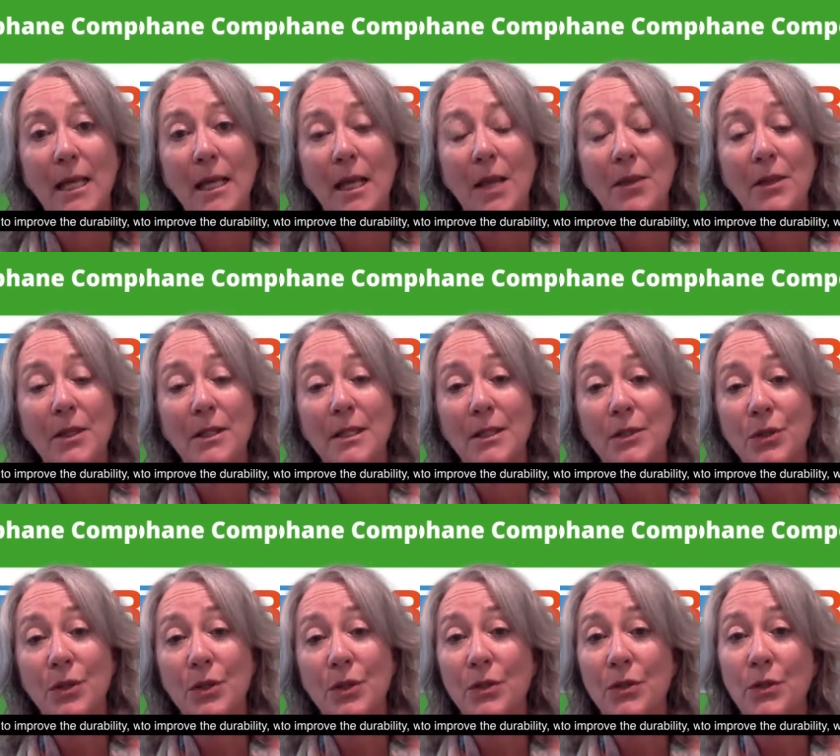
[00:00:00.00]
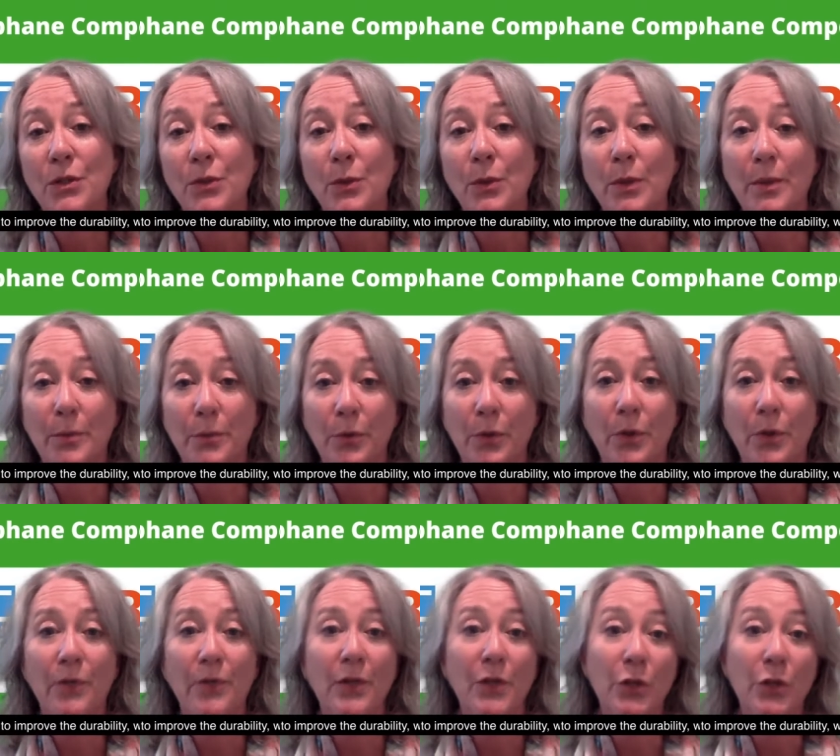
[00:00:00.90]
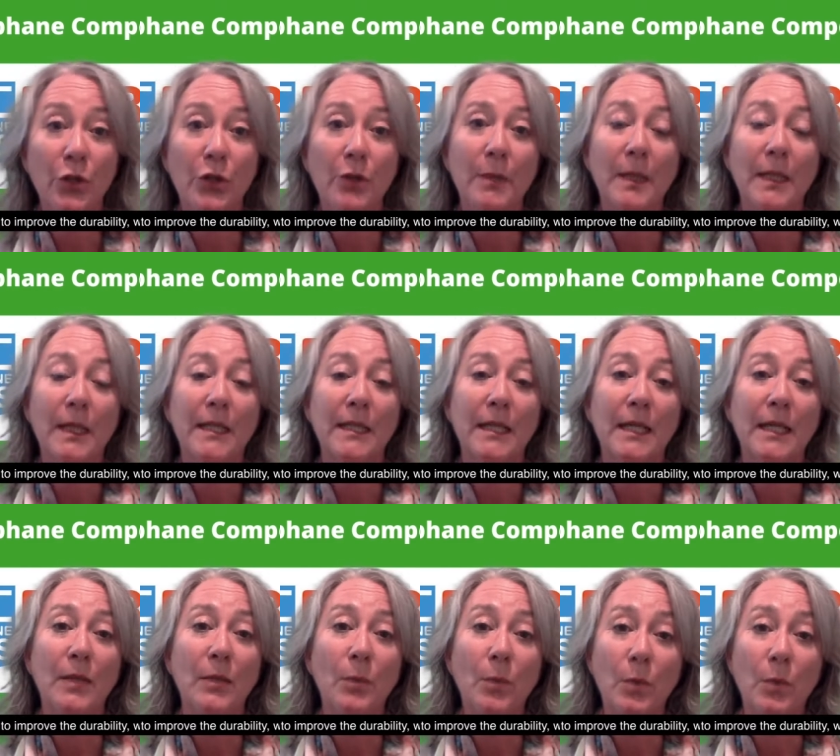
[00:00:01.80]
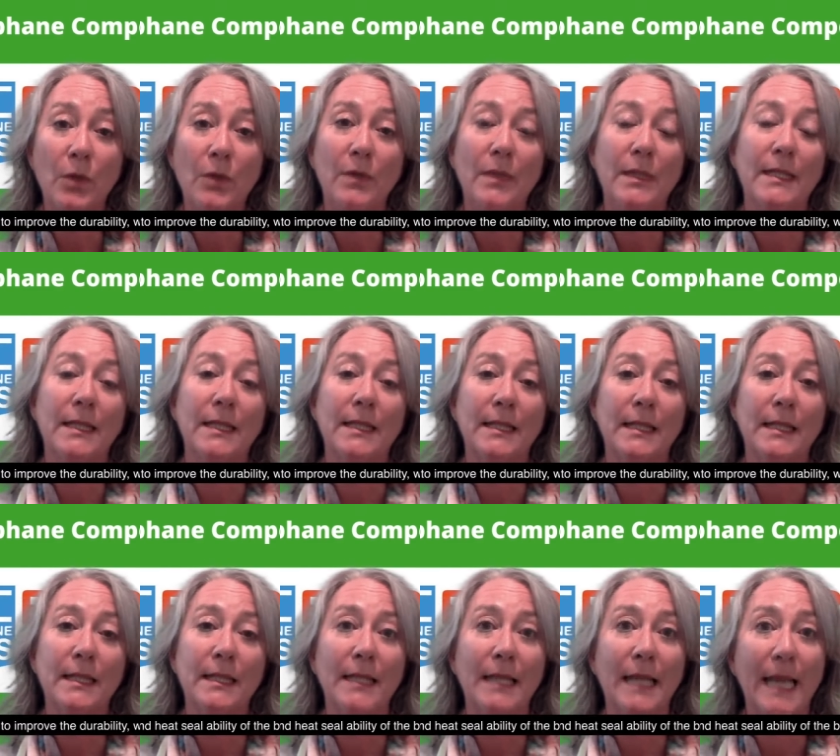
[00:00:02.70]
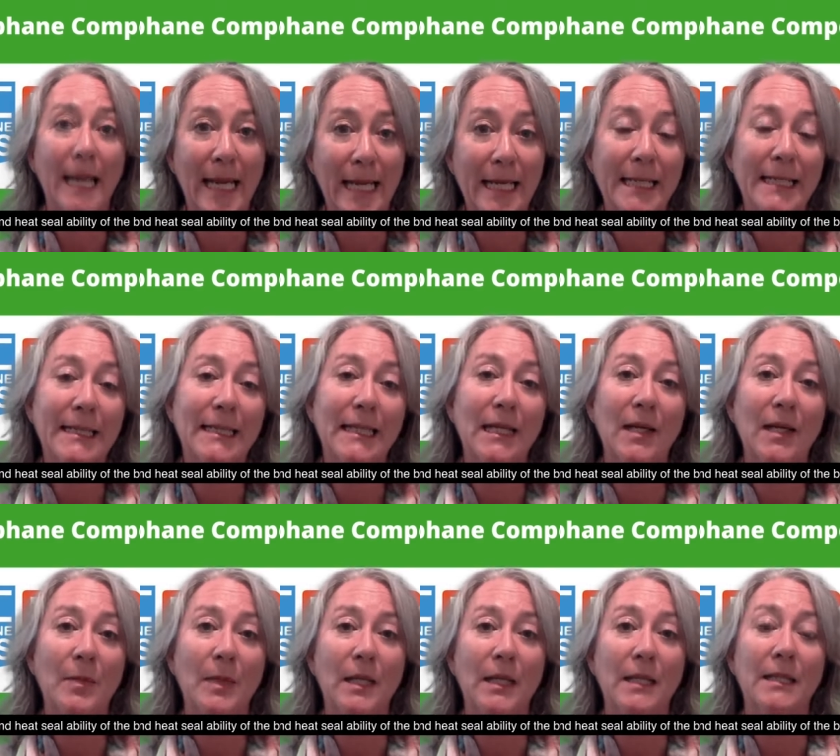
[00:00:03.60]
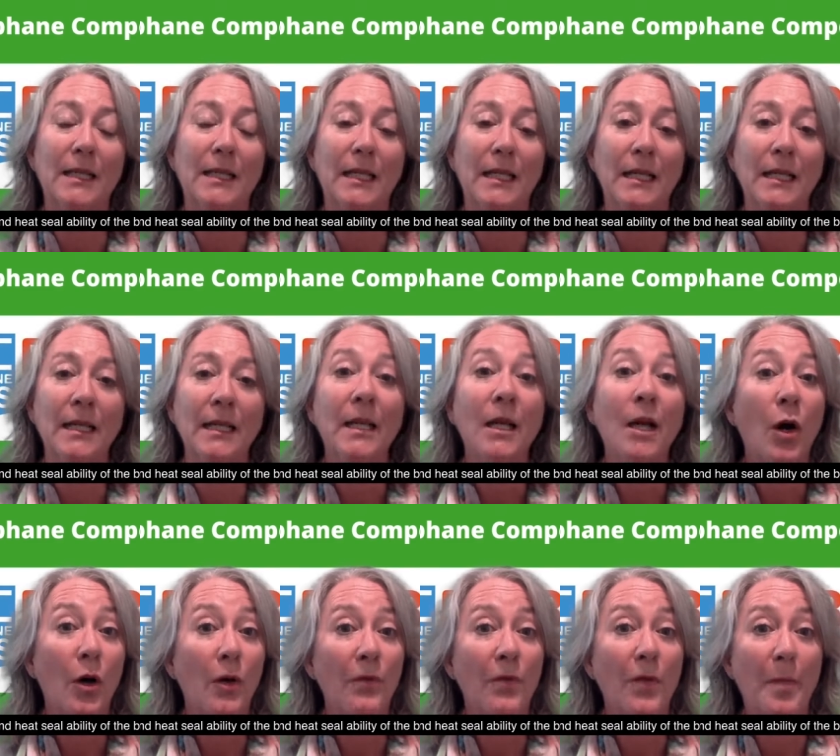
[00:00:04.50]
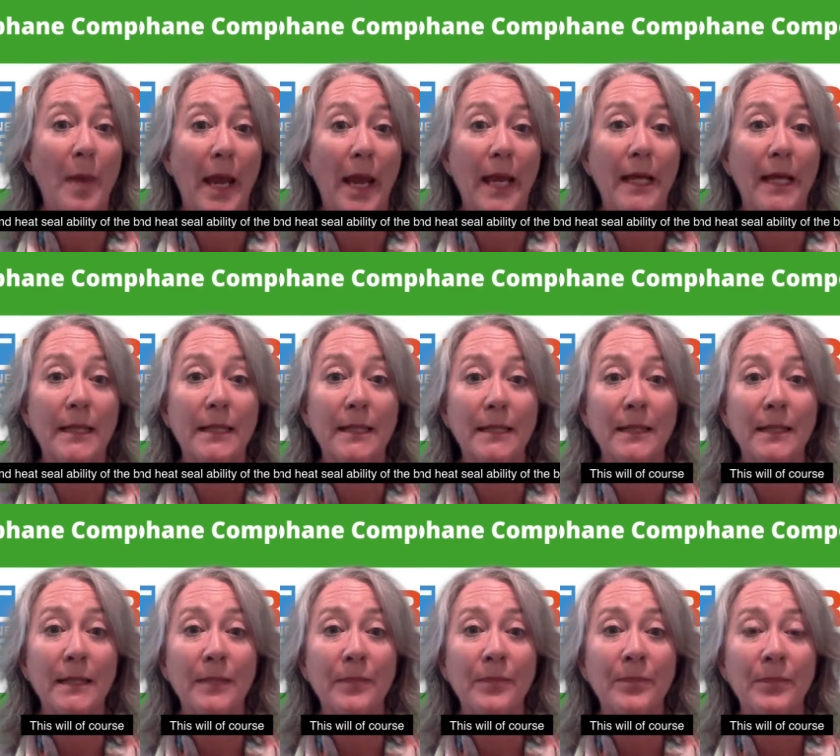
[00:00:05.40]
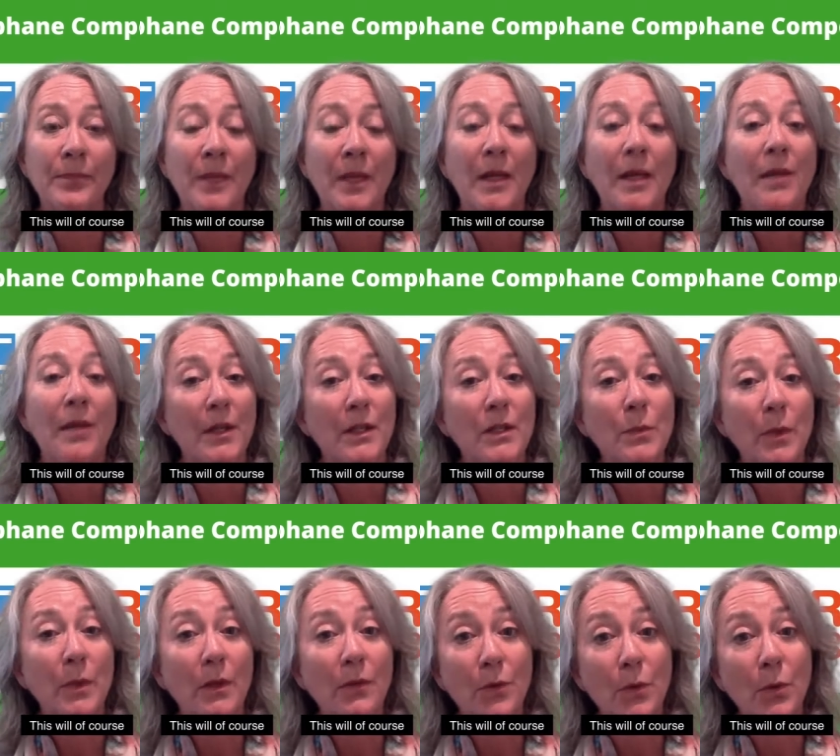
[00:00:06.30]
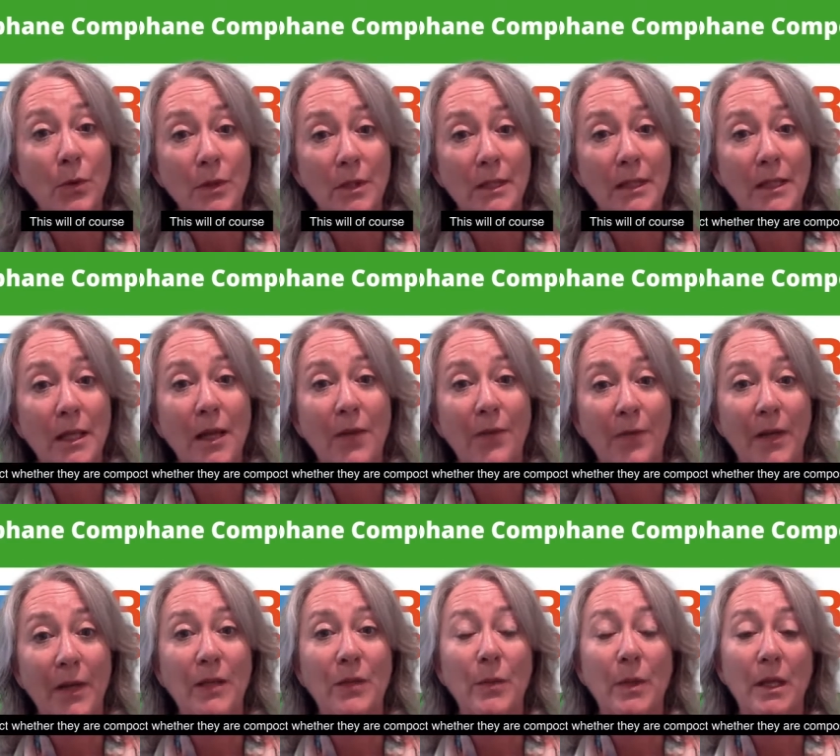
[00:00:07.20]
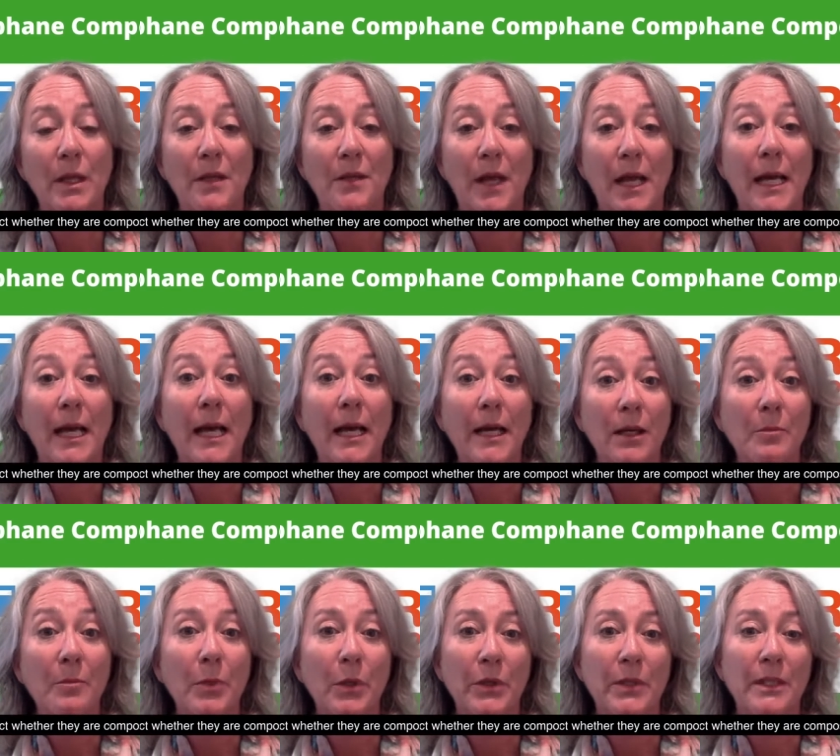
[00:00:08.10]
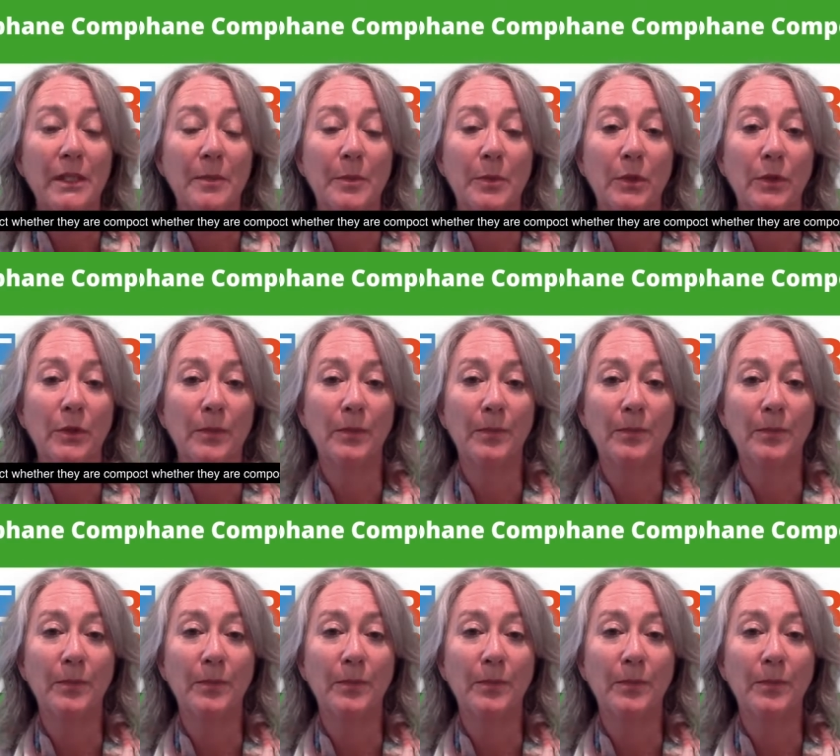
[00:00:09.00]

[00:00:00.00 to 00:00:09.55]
This is used to improve the durability, water resistance, and heat sealability of the bags. This will of course affect whether they are compostable.